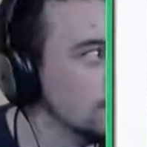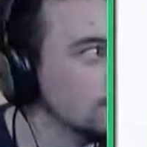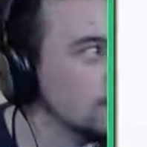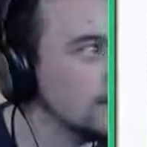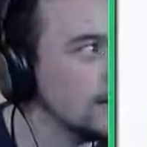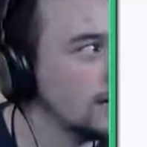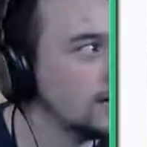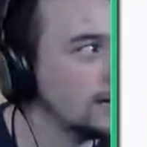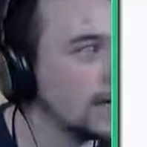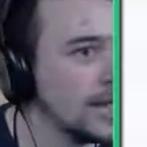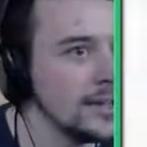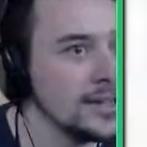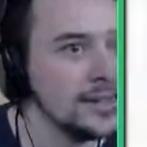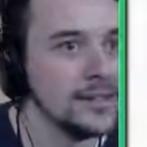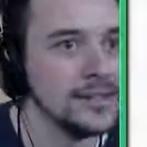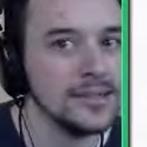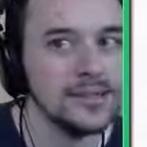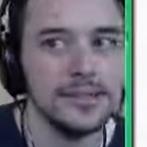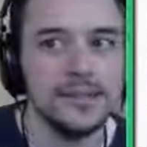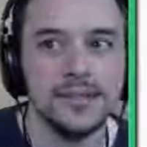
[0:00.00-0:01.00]
Okay.
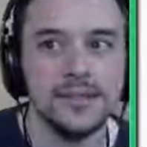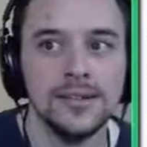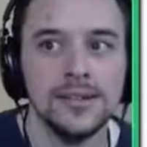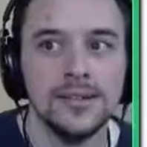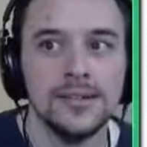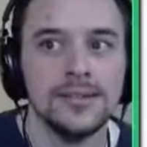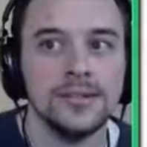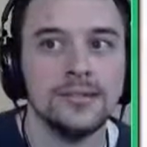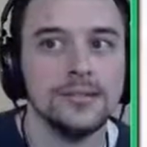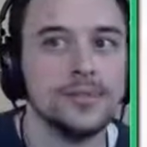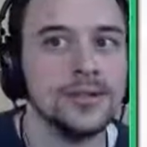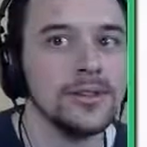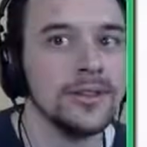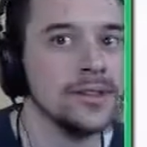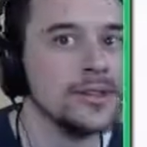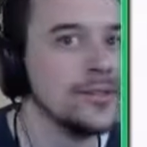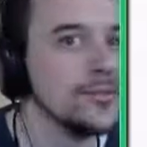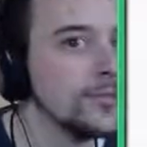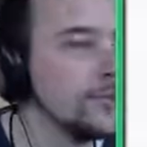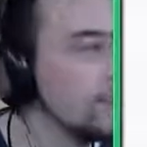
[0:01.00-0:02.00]
We're
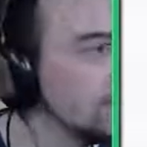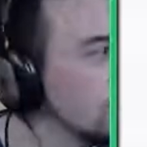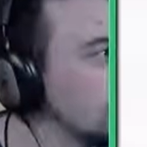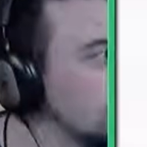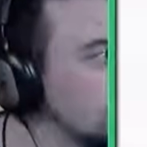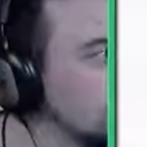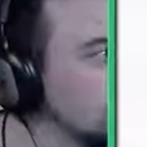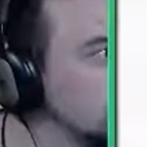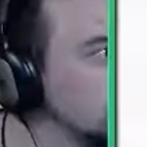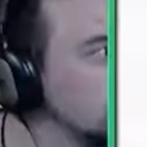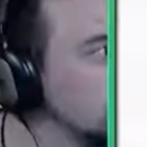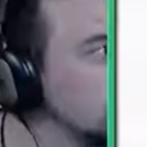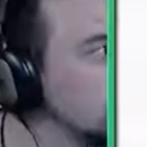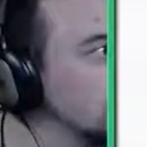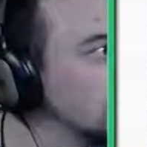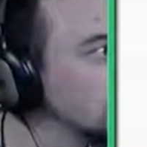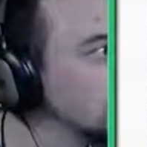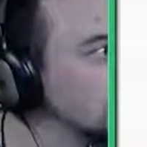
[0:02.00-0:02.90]
looking for another stream match.